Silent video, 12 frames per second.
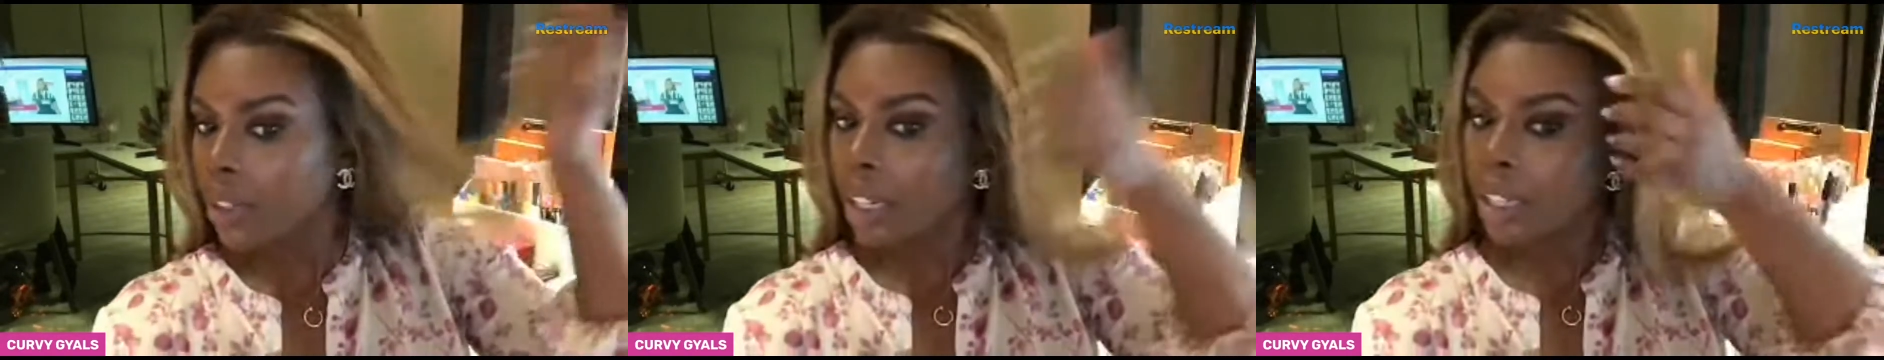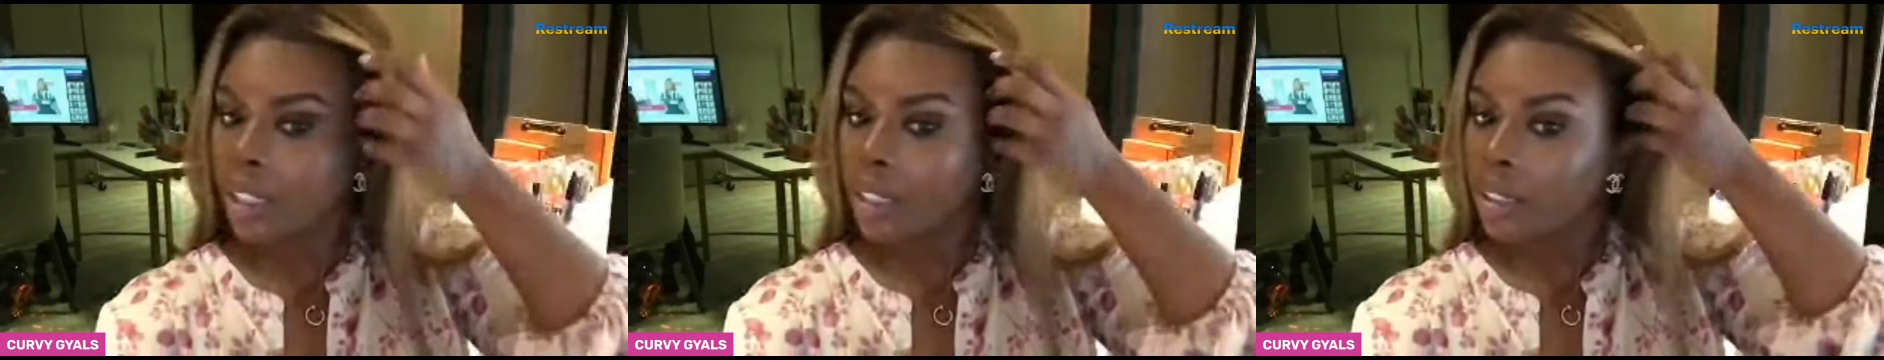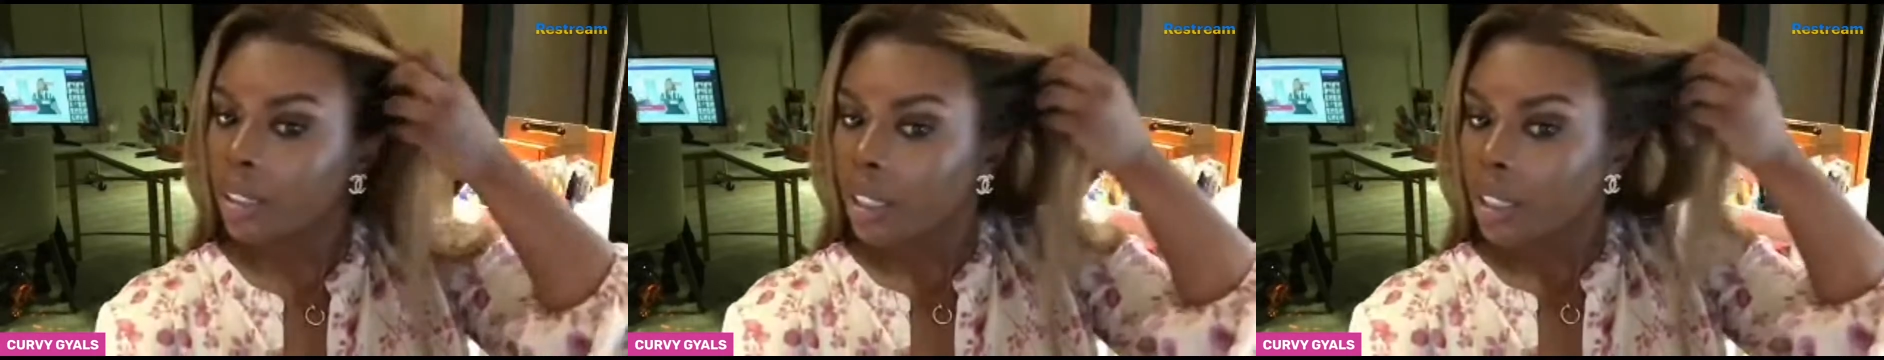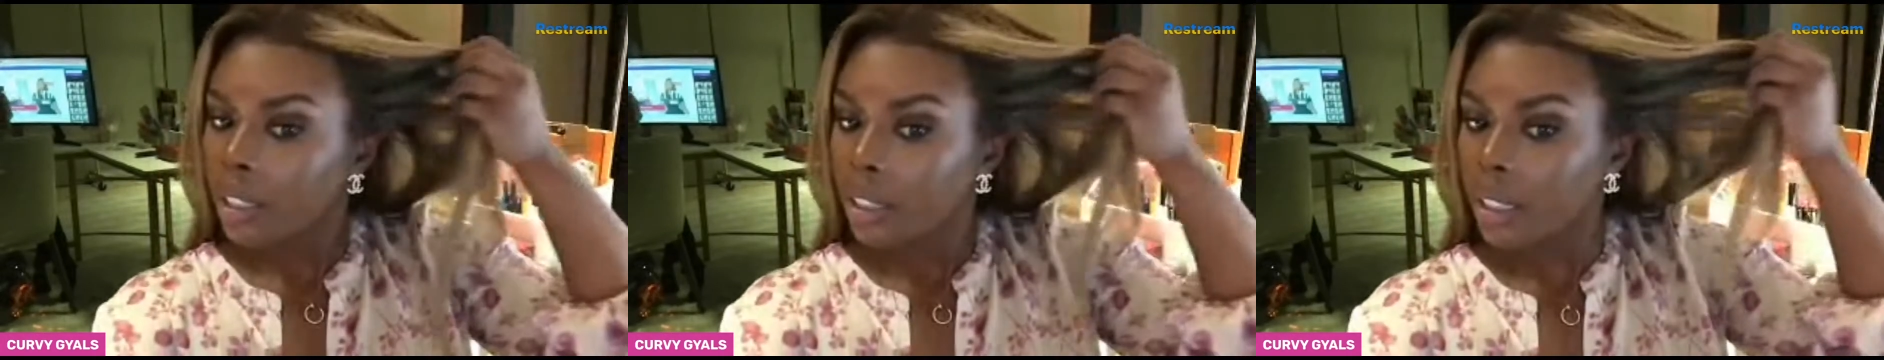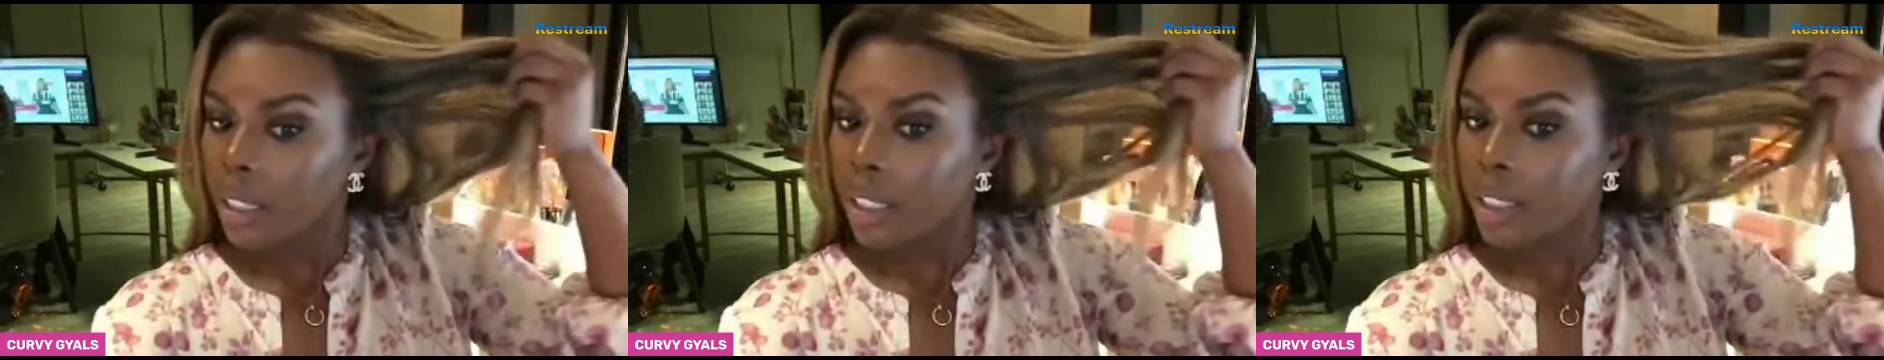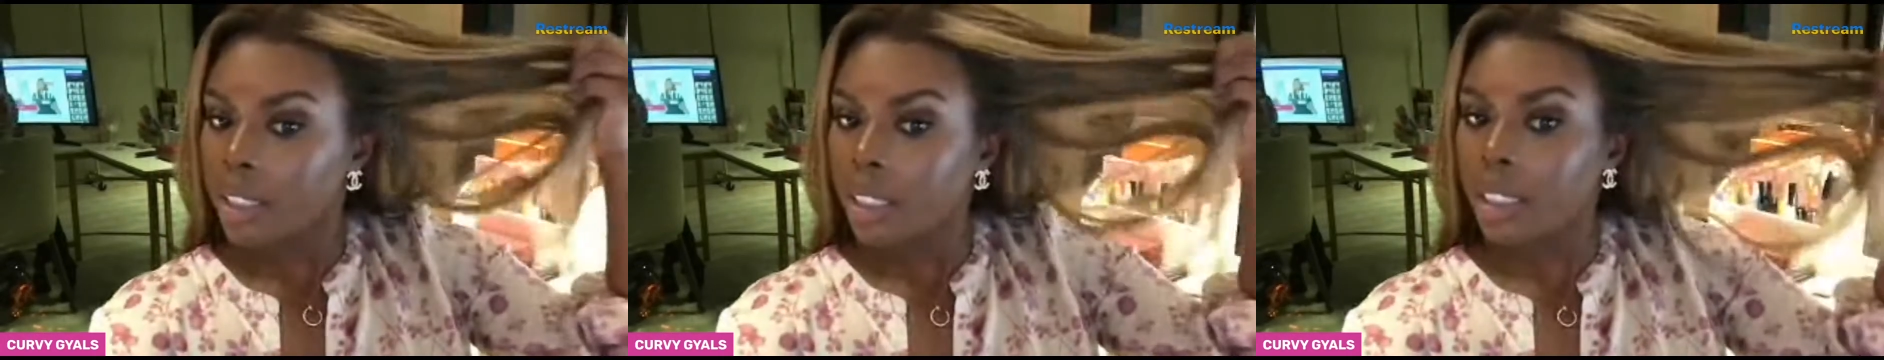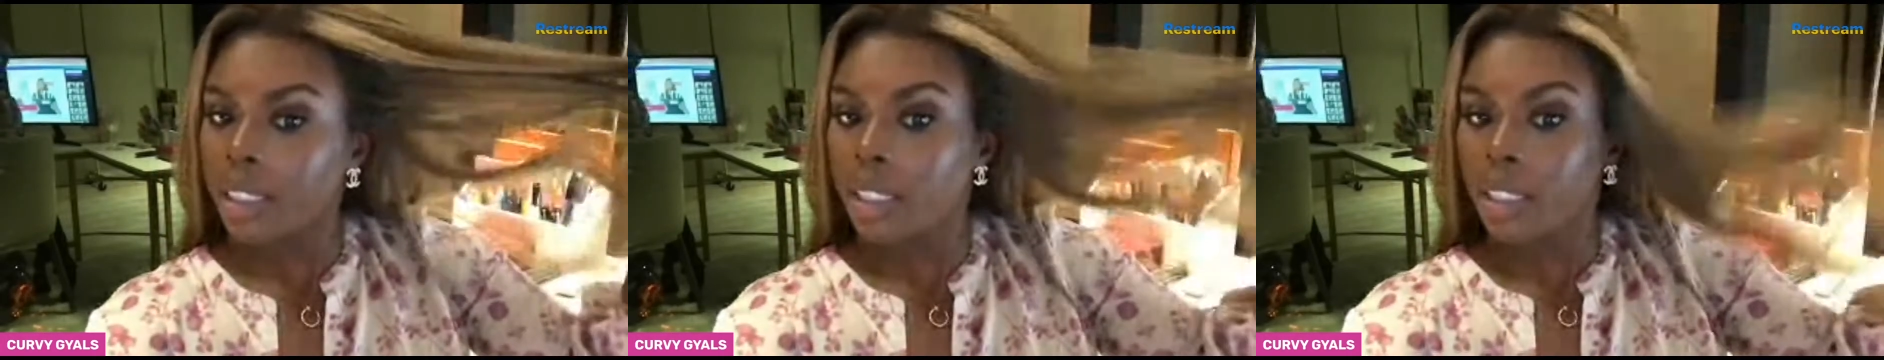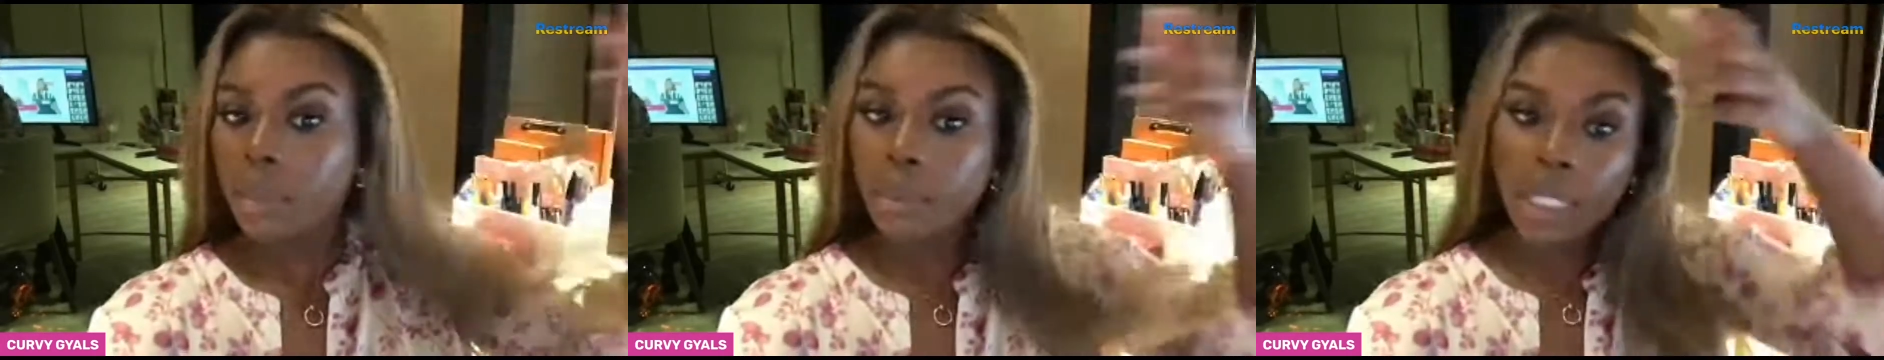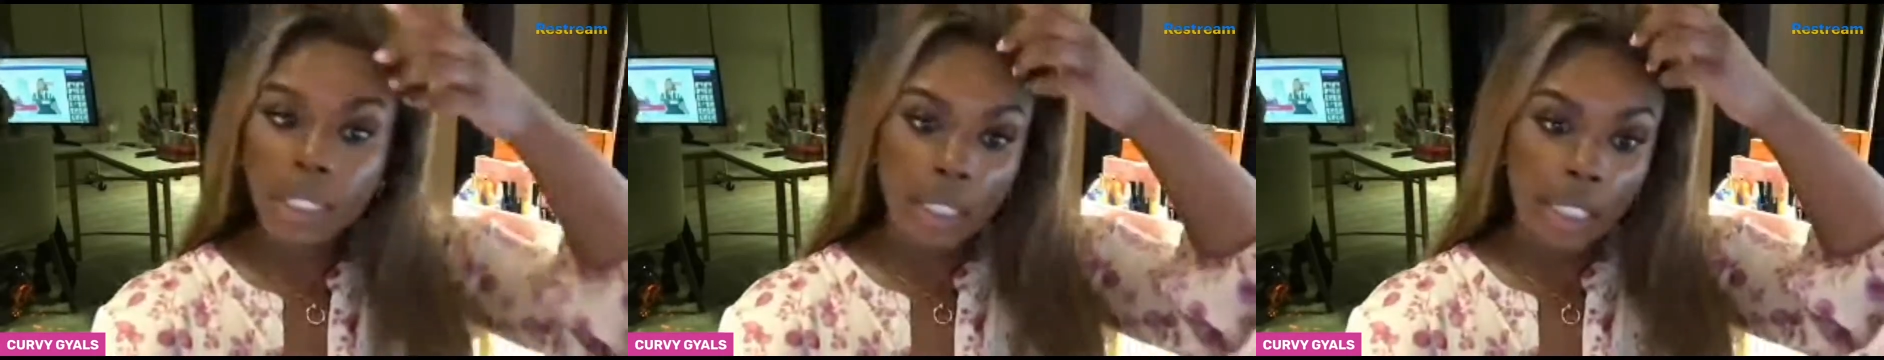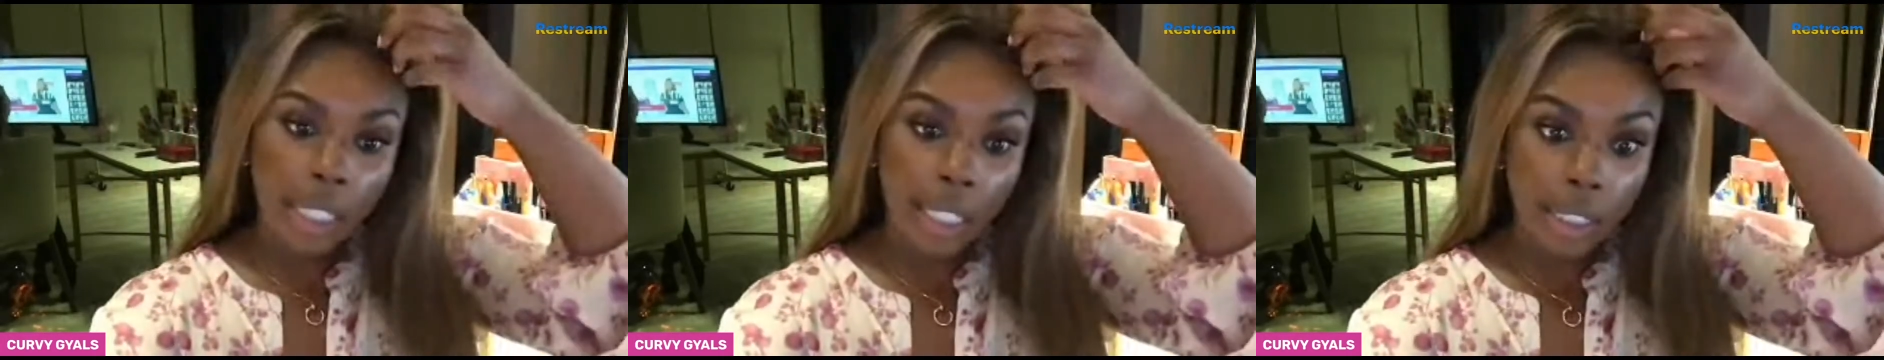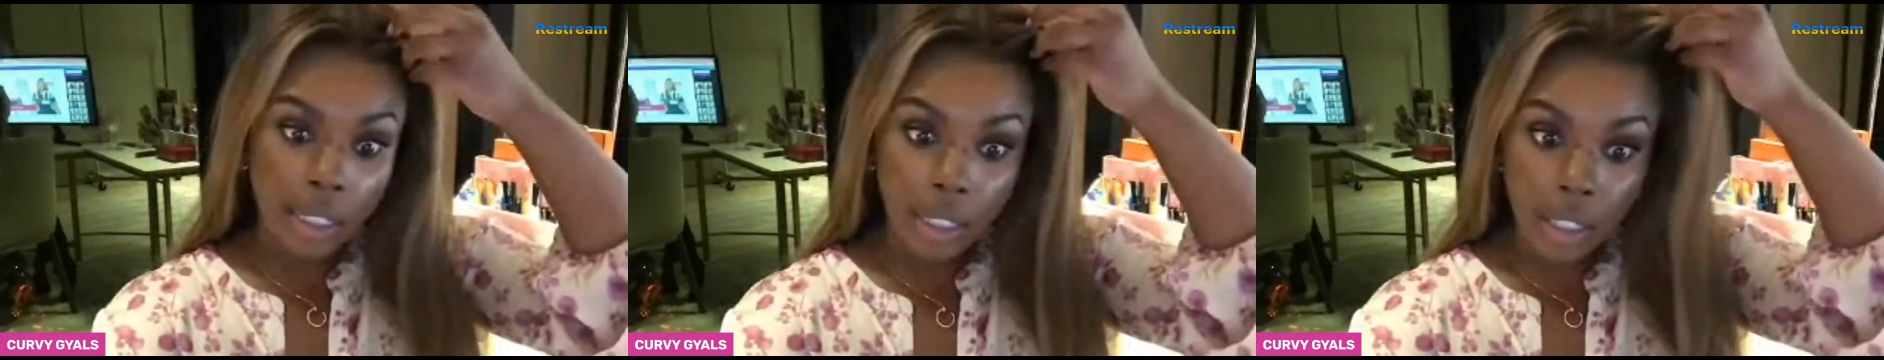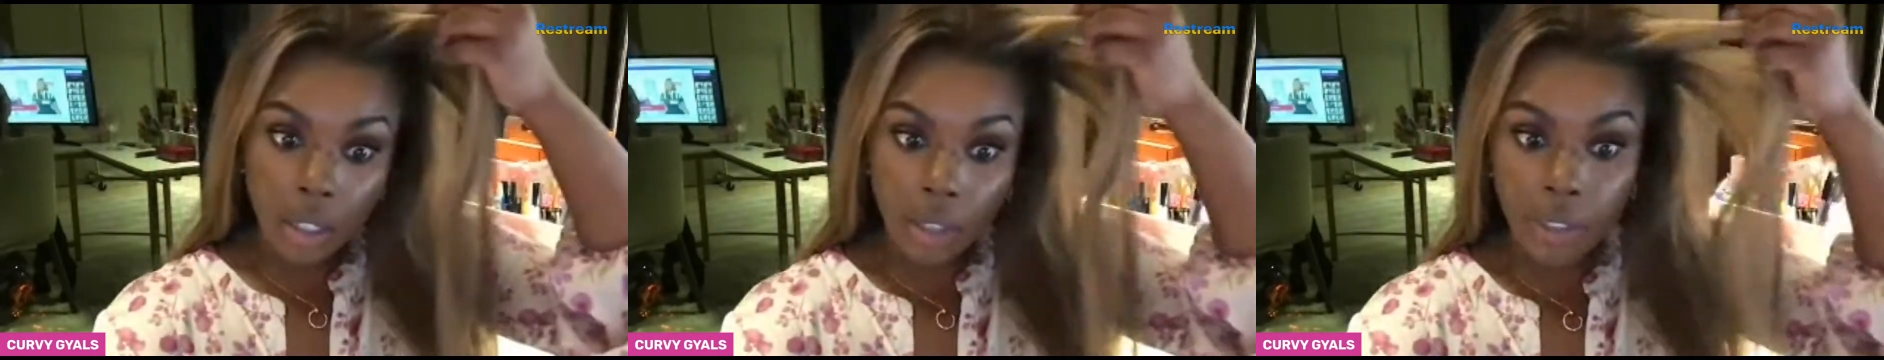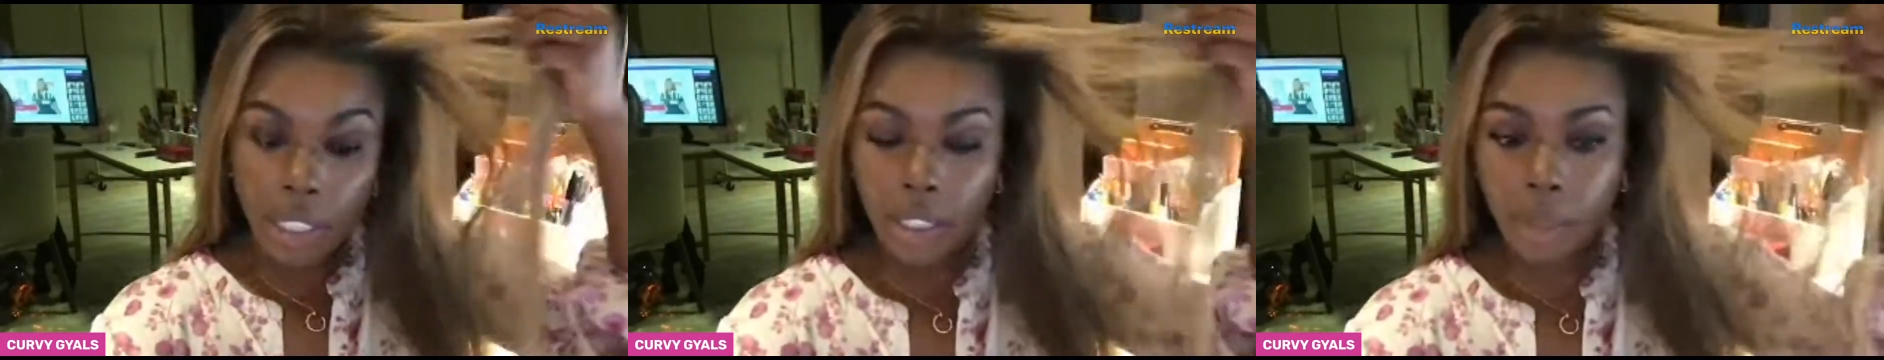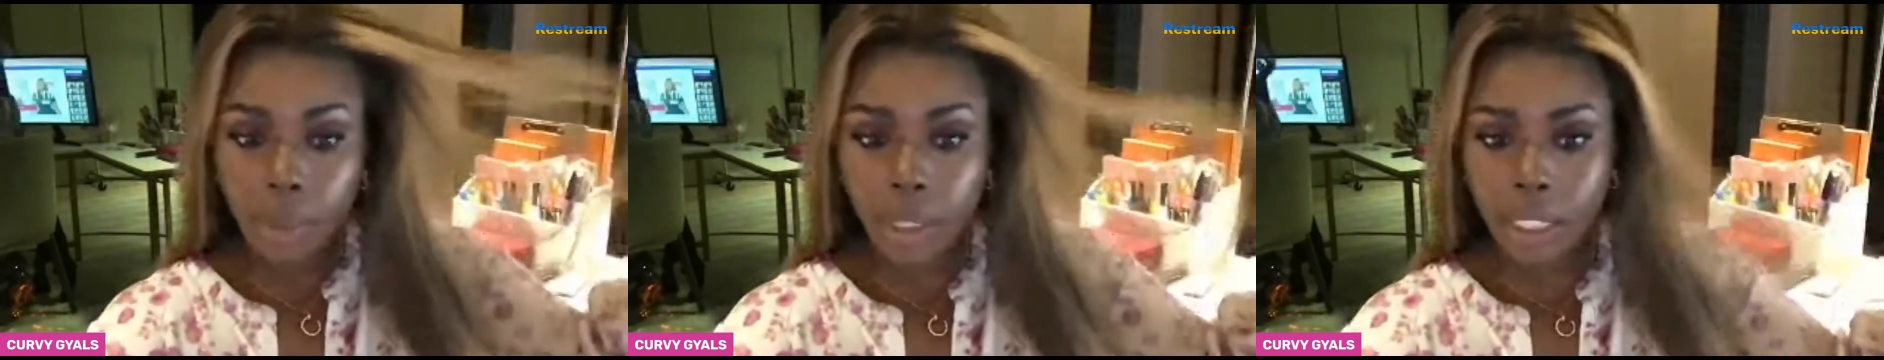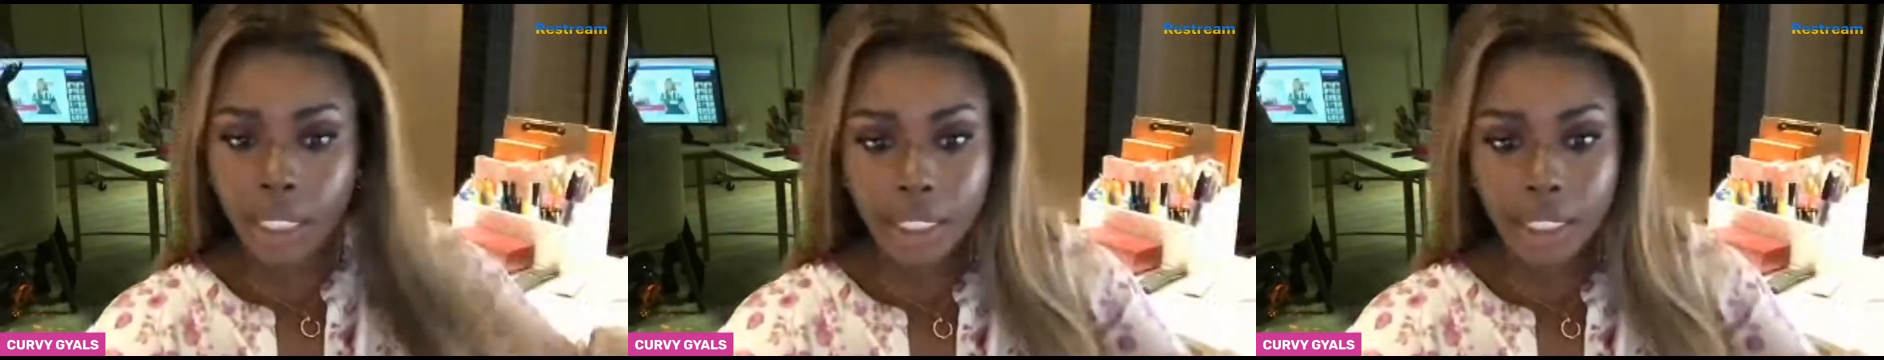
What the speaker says: and the lace on it is amazing because you don't even need to pluck it.